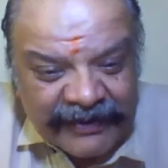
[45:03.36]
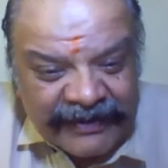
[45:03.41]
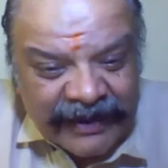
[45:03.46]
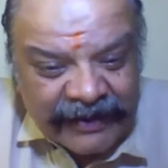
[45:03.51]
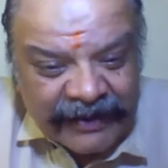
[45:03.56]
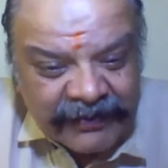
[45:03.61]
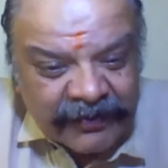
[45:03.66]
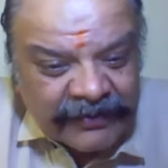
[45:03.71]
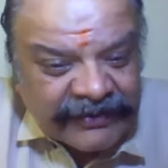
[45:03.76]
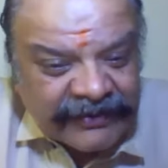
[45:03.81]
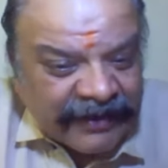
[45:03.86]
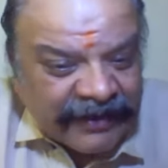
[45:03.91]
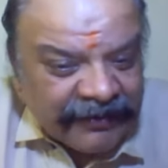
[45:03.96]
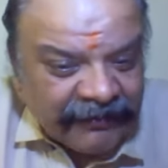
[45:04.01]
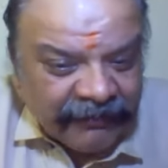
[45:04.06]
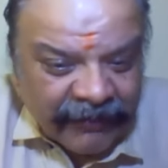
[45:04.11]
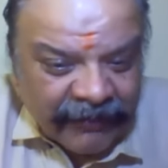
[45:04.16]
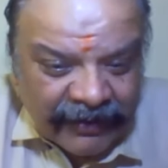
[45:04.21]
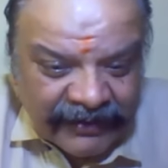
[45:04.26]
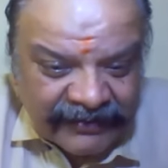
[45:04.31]
Dhatus are
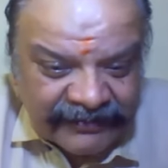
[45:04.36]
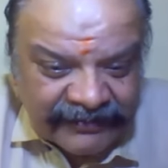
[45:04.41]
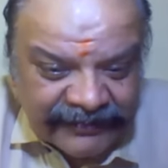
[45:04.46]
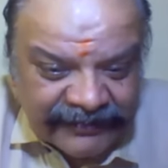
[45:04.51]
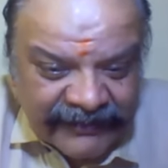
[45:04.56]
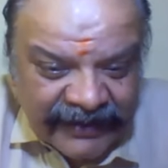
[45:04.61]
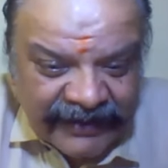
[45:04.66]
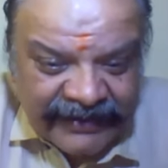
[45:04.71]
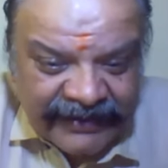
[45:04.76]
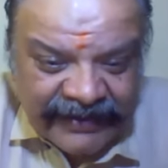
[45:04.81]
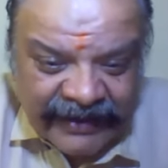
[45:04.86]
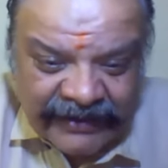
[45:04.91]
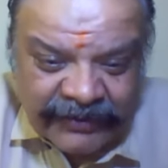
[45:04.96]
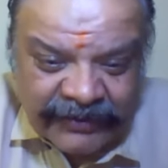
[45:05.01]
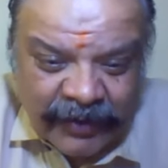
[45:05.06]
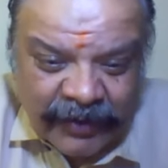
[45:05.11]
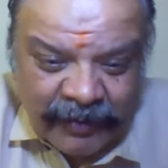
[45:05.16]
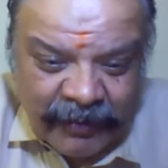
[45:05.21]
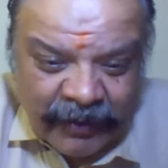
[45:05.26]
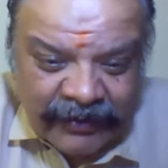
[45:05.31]
involved, it tells
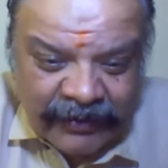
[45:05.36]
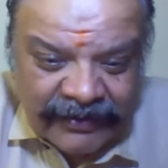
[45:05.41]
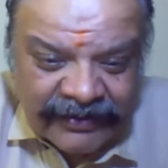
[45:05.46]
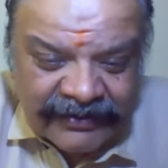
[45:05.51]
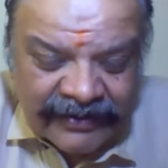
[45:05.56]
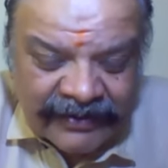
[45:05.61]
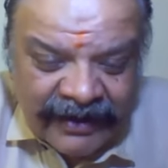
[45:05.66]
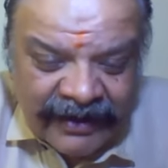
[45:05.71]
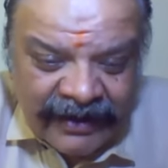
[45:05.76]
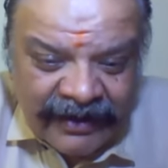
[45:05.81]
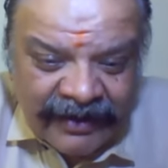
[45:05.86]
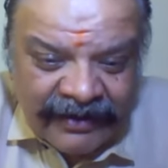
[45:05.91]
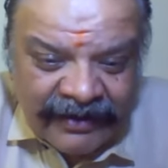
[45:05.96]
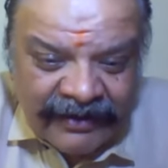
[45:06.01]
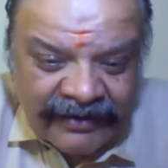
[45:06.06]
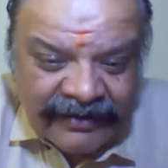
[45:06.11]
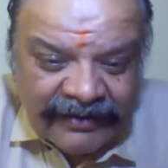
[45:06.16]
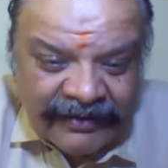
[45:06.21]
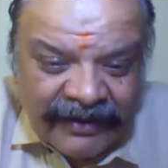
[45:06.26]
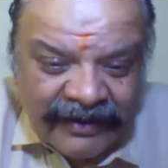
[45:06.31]
you about
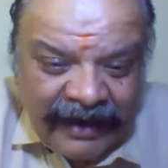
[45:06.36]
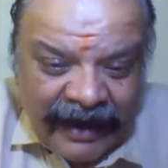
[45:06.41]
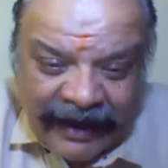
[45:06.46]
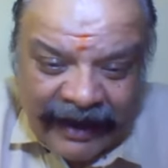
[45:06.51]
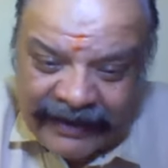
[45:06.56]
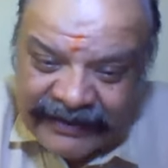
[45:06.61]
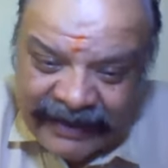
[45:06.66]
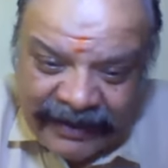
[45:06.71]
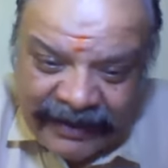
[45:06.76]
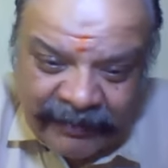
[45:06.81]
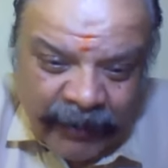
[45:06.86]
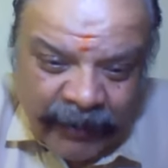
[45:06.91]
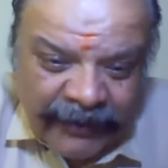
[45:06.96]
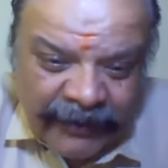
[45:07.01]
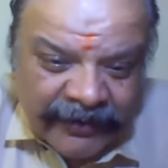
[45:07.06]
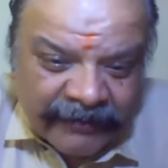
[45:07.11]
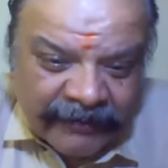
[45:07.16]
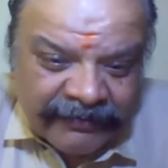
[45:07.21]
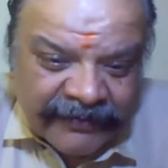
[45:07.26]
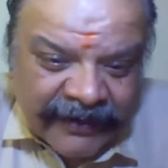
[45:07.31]
at that
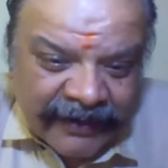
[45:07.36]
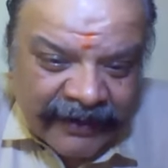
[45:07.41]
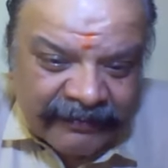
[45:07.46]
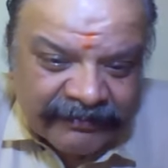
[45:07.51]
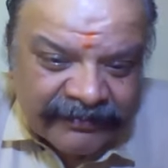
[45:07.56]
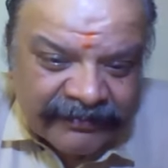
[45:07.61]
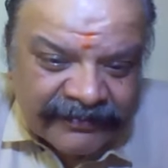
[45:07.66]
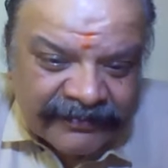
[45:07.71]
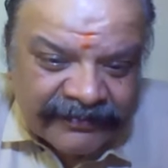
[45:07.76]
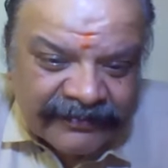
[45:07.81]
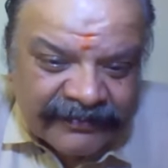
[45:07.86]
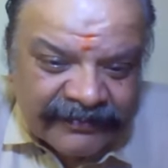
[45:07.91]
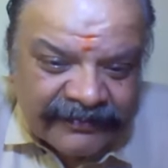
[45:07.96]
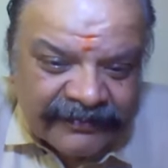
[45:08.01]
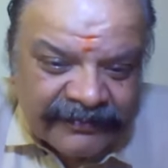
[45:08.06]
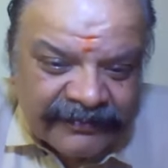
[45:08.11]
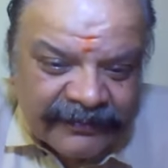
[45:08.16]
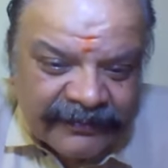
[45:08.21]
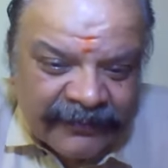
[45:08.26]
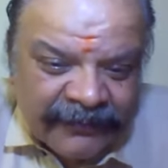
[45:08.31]
point of time,
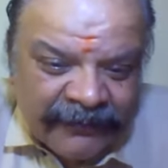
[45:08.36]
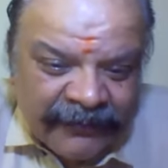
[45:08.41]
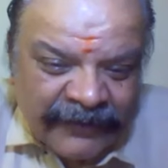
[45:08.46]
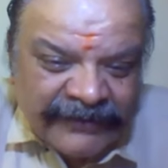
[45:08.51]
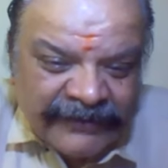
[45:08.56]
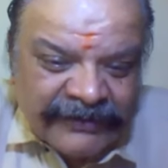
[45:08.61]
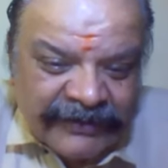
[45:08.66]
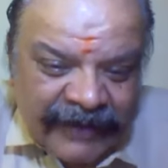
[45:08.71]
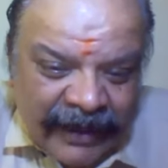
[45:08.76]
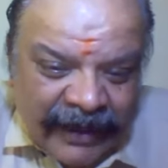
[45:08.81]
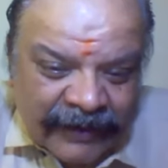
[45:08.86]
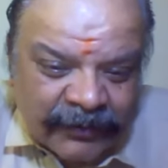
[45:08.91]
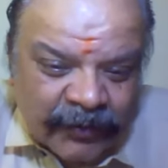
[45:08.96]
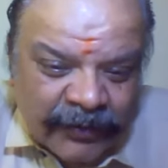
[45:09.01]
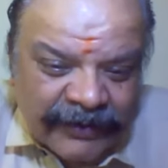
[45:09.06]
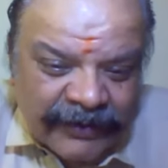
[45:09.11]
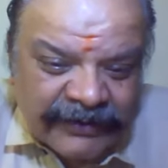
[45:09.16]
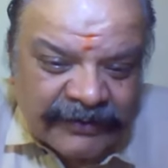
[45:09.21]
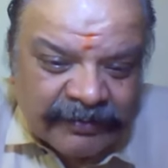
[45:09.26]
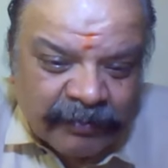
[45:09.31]
which
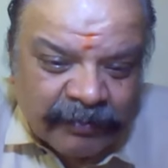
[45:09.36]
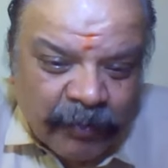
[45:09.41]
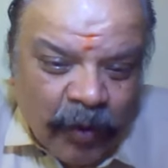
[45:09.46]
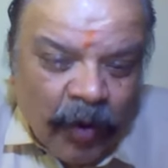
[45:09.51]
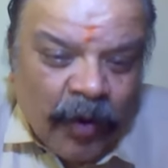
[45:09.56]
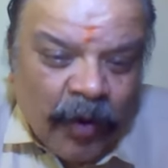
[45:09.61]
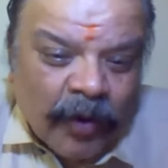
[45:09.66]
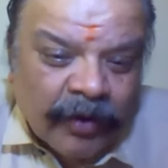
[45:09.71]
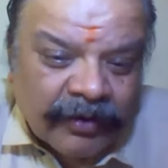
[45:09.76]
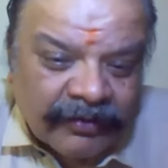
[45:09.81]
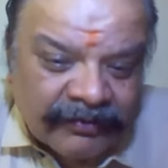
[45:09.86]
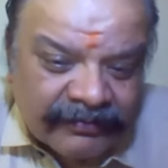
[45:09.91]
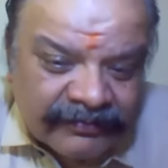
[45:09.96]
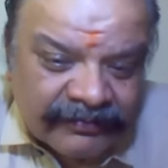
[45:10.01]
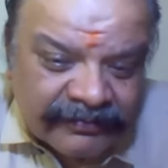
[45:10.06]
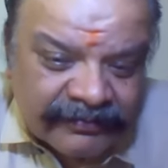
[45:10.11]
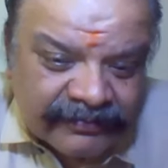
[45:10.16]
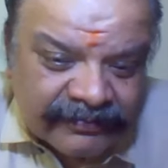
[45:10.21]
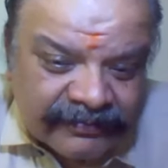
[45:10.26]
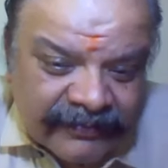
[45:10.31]
Dhatu is more
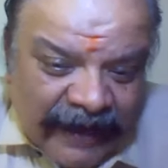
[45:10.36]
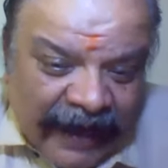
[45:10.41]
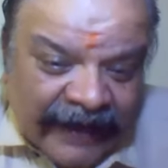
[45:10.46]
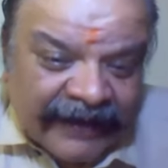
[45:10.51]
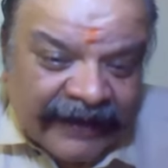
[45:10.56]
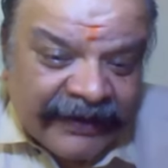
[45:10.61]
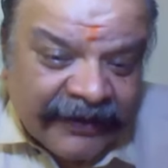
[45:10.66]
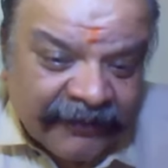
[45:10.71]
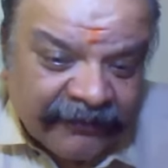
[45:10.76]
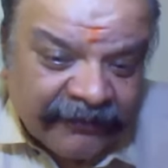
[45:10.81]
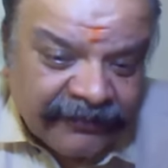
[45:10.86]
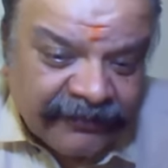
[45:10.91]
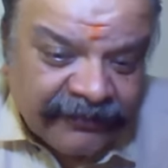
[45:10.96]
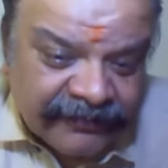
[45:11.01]
active